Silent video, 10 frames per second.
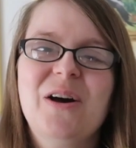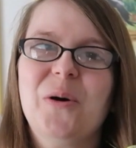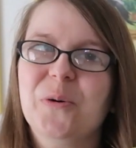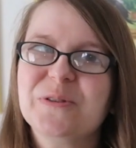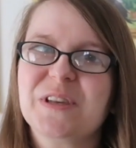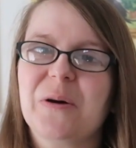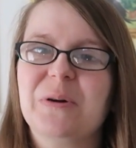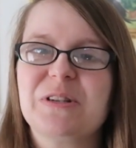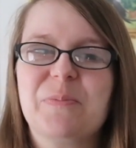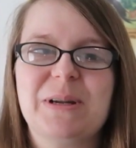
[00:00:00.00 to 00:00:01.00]
Also, I
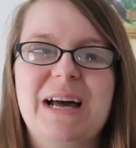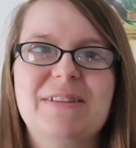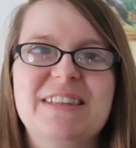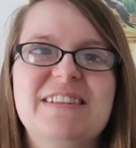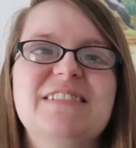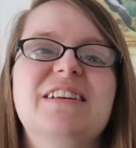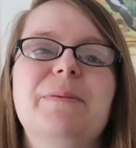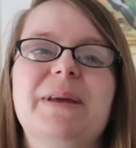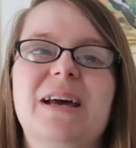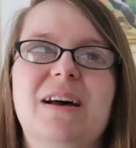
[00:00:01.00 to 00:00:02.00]
wanted to point out this isn't going to
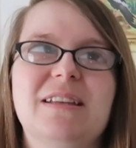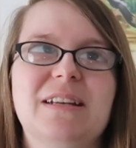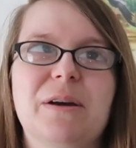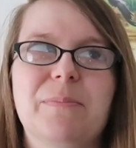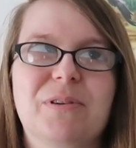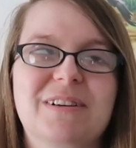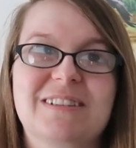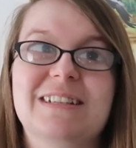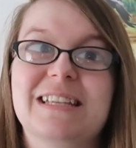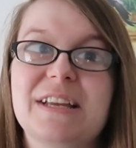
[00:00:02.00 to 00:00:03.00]
be a, products
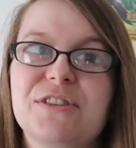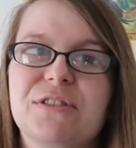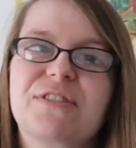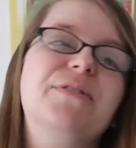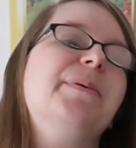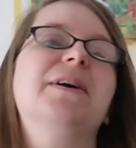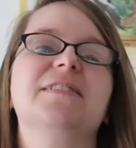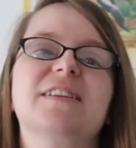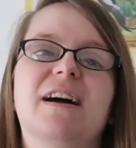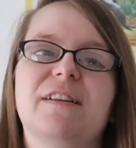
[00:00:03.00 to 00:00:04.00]
that are dangerous for
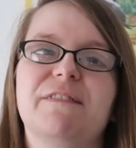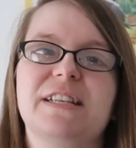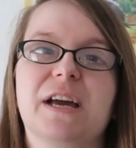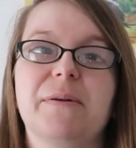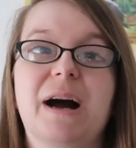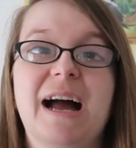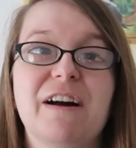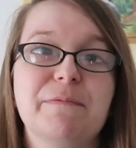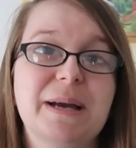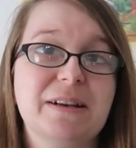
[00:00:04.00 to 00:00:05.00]
birds kind of video. I
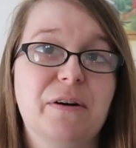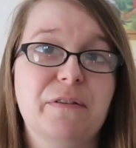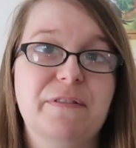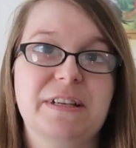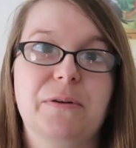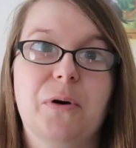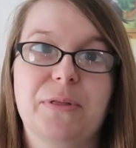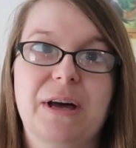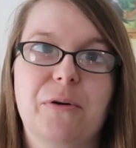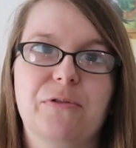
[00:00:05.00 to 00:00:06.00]
have made a whole video
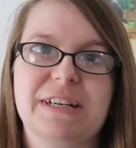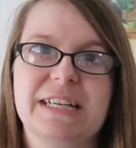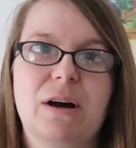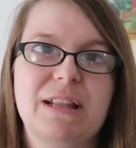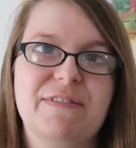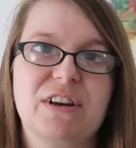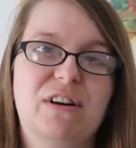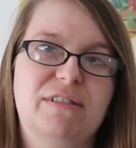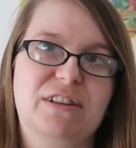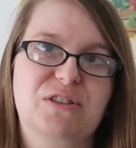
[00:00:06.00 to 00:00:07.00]
on that already. I'll leave a
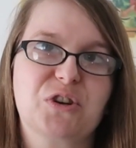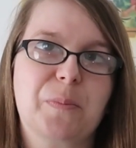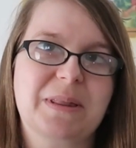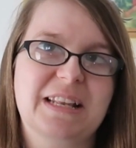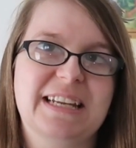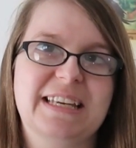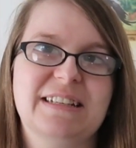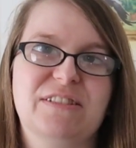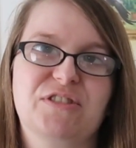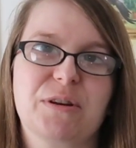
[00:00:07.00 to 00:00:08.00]
card at the top and the link
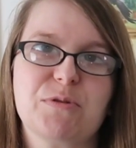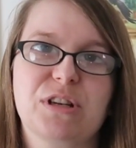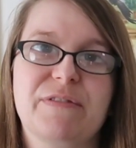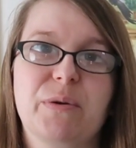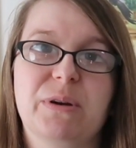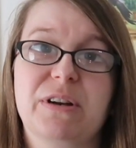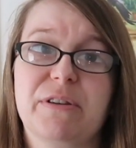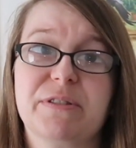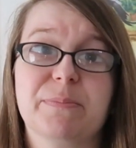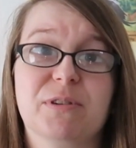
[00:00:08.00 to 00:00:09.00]
in the description if you want to know
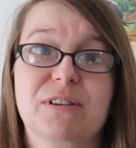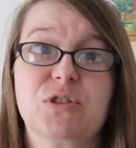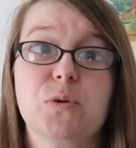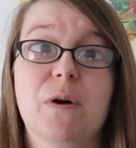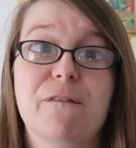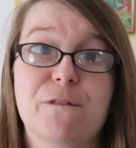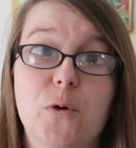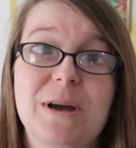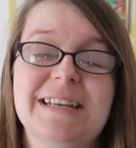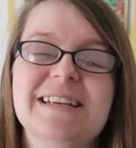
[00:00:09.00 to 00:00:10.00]
some products to
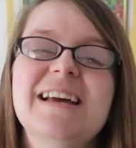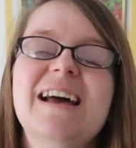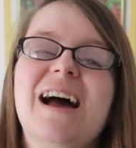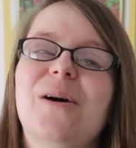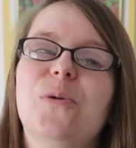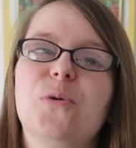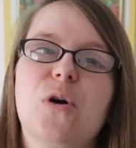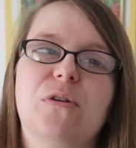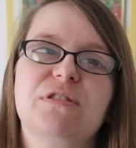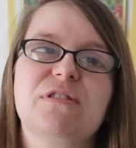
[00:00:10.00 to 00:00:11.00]
avoid at all
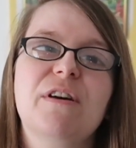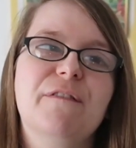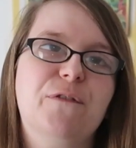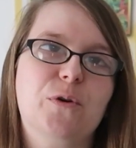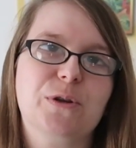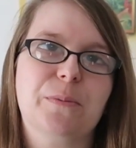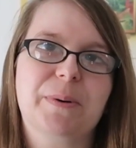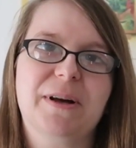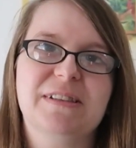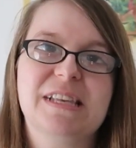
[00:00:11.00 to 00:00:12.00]
costs for your
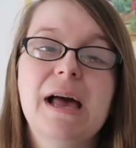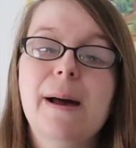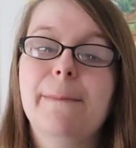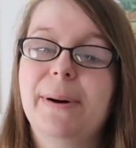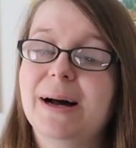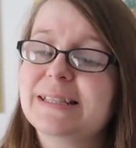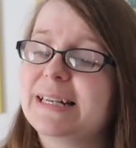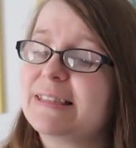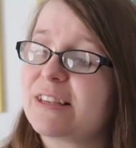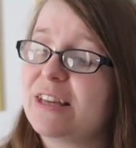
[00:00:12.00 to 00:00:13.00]
birds. But
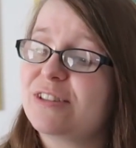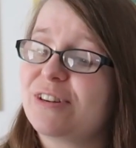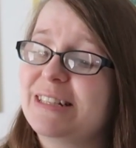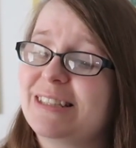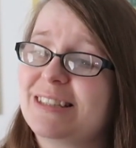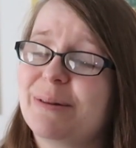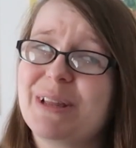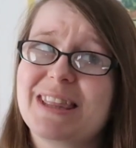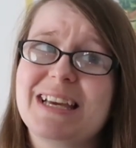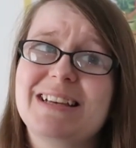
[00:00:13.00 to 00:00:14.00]
let's get straight into some of
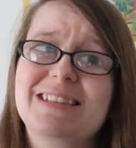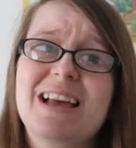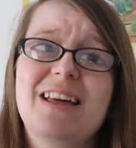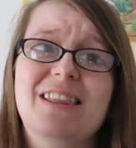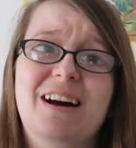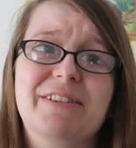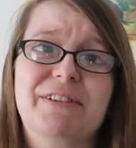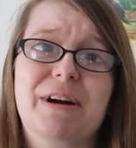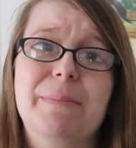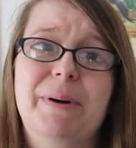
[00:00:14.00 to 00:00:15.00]
the things that I
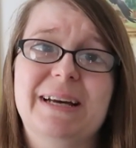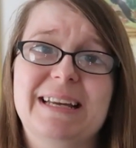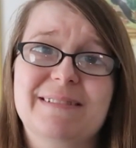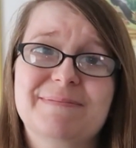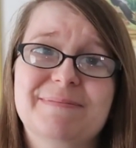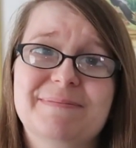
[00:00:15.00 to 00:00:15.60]
regret buying.